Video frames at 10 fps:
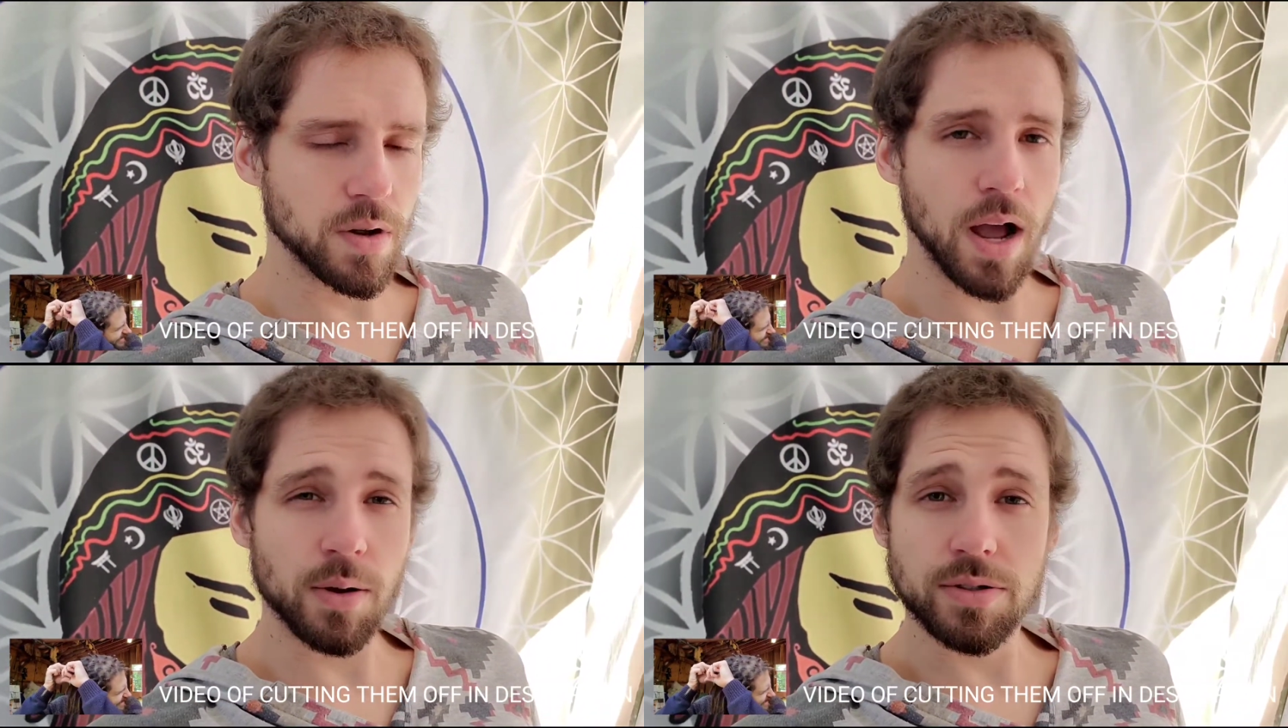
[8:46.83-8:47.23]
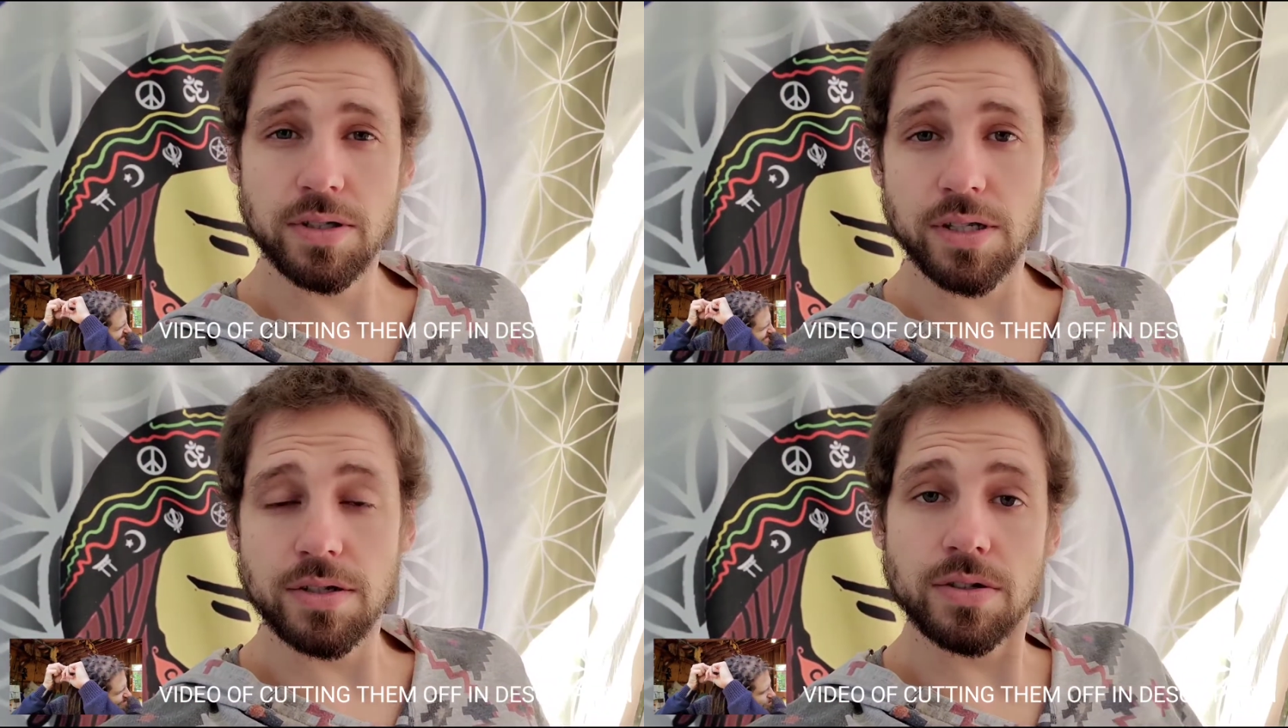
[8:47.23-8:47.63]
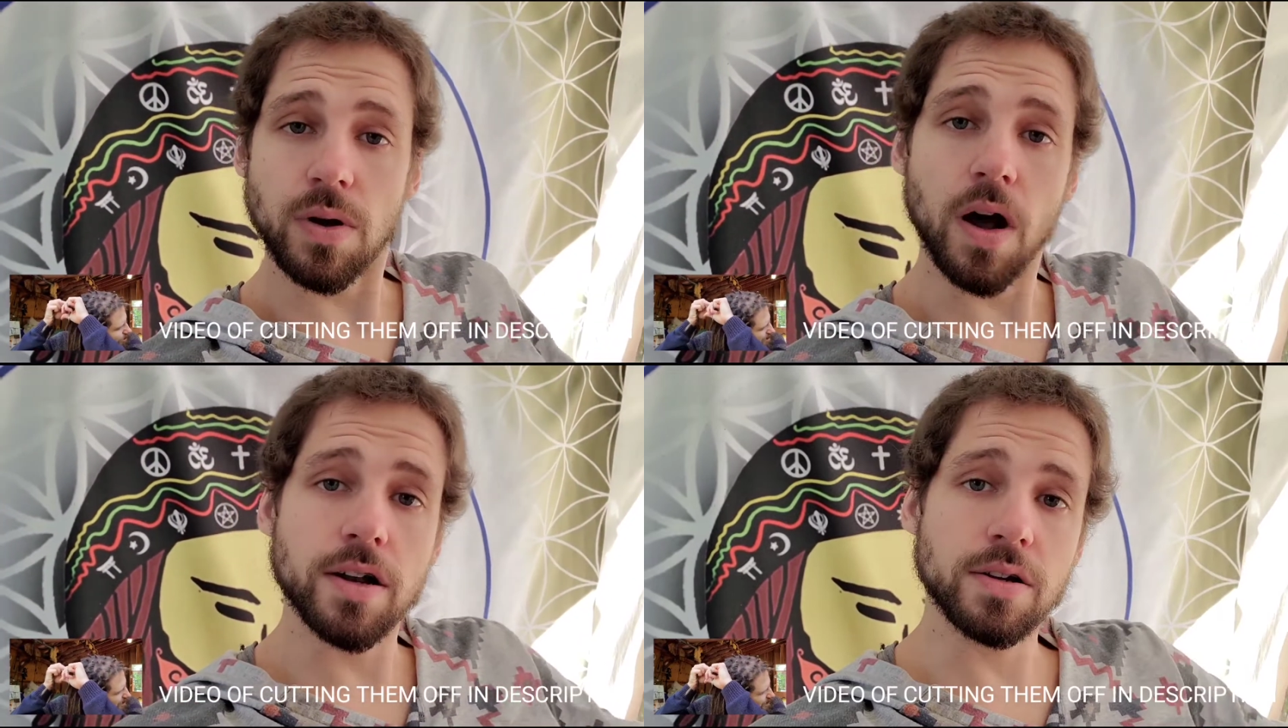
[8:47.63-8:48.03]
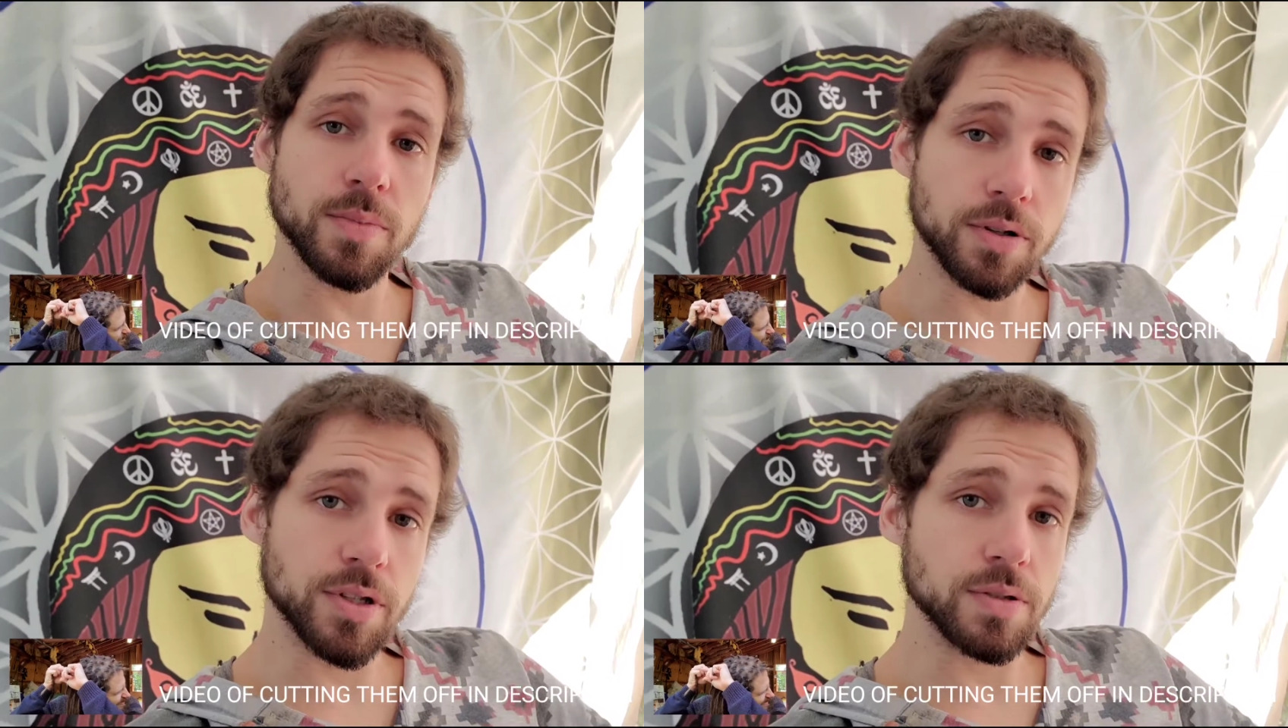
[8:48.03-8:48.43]
I was listening to an
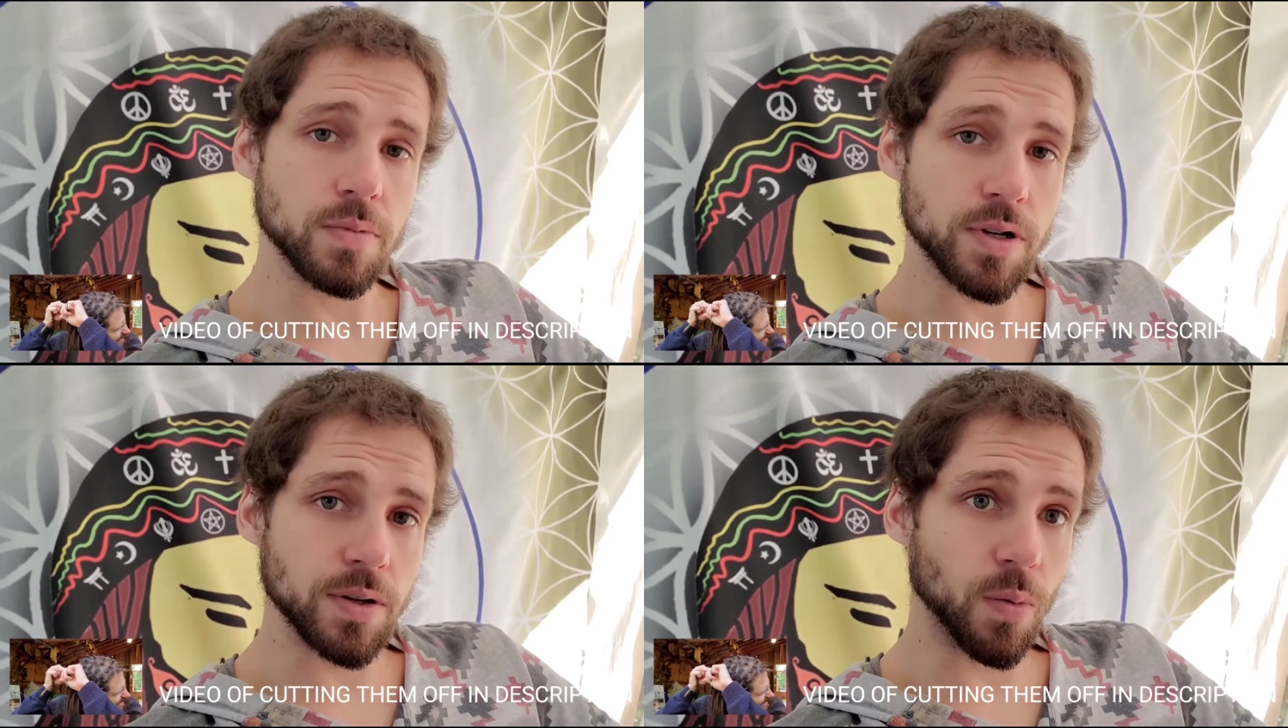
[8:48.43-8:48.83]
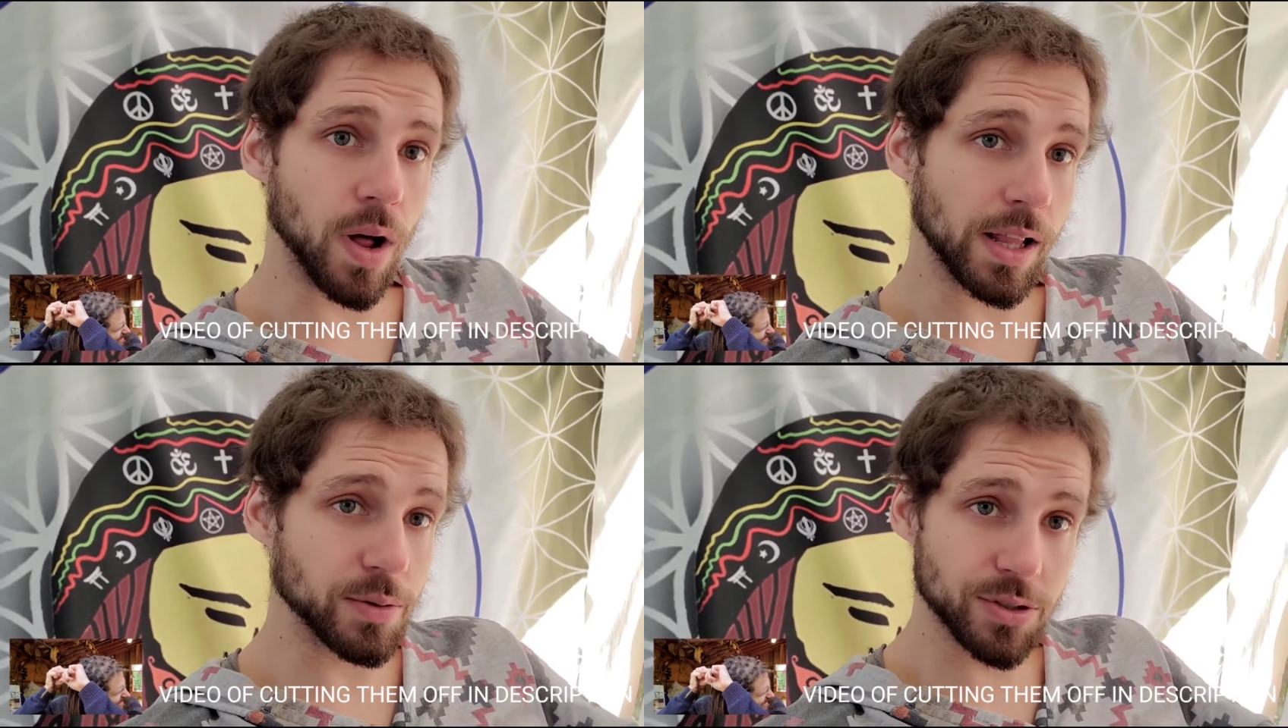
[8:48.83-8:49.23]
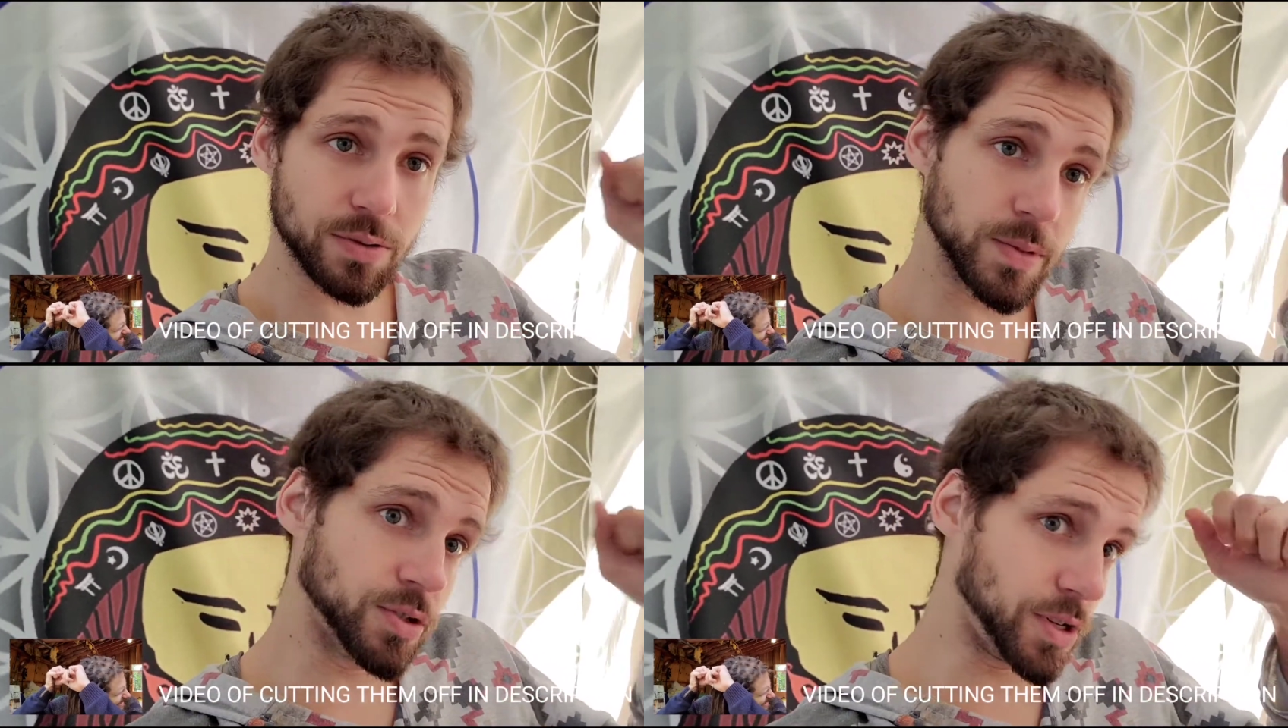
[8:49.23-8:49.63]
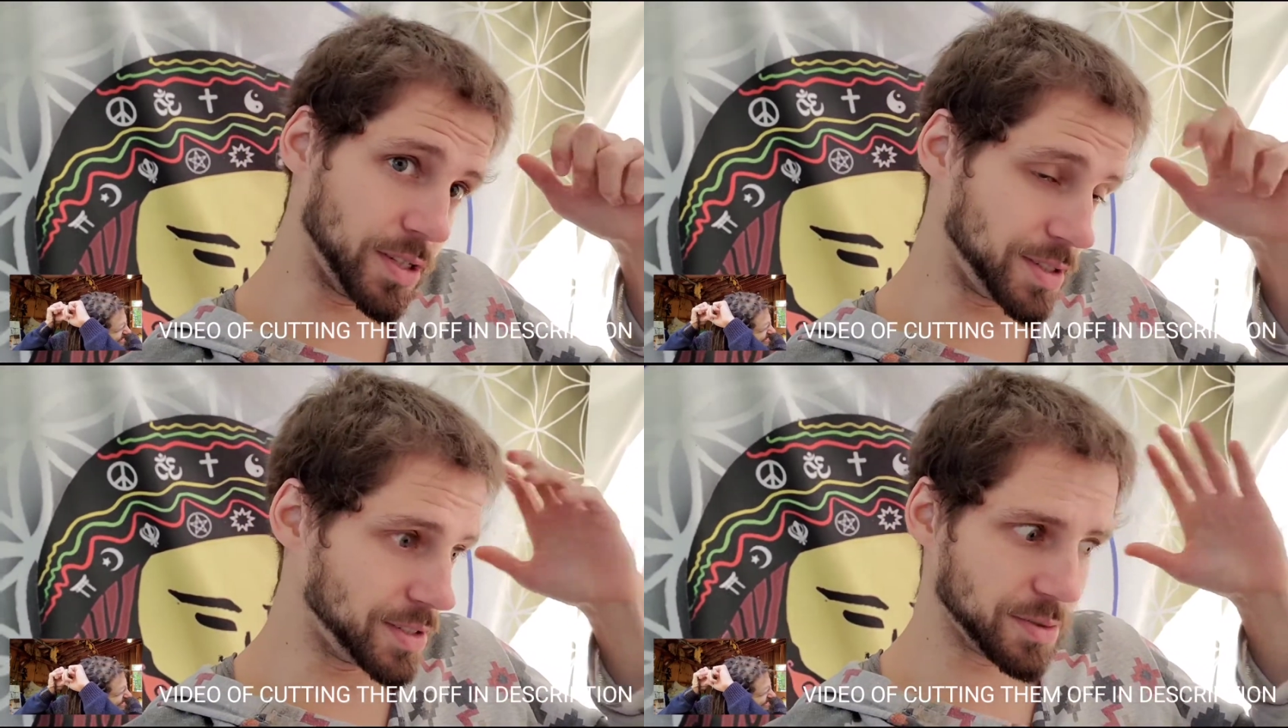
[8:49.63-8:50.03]
audiobook this morning while I was doing my dreads.